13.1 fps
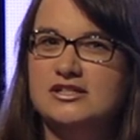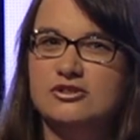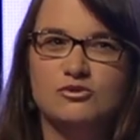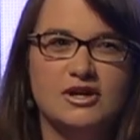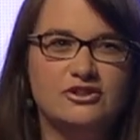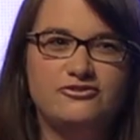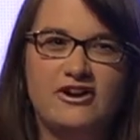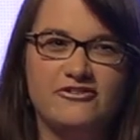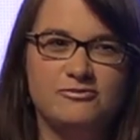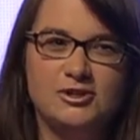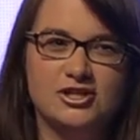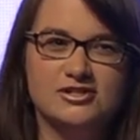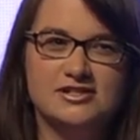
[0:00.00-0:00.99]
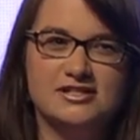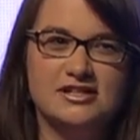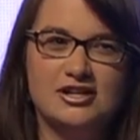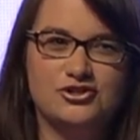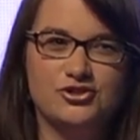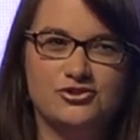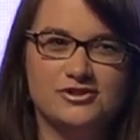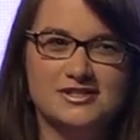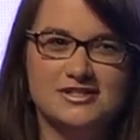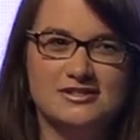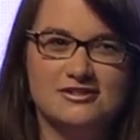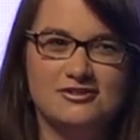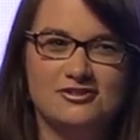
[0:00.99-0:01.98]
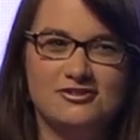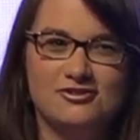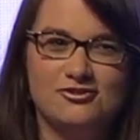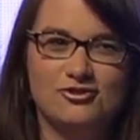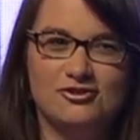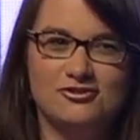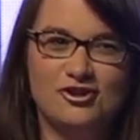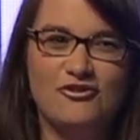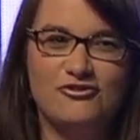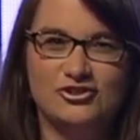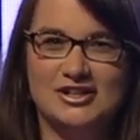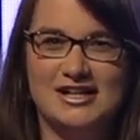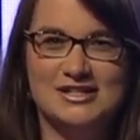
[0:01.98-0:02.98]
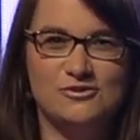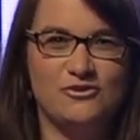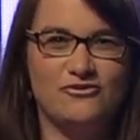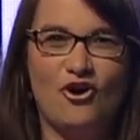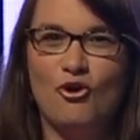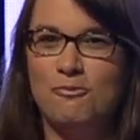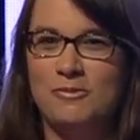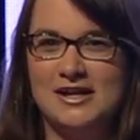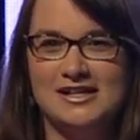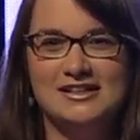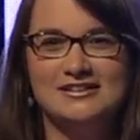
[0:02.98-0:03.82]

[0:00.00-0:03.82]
easy to get 5 million signatures nowadays with open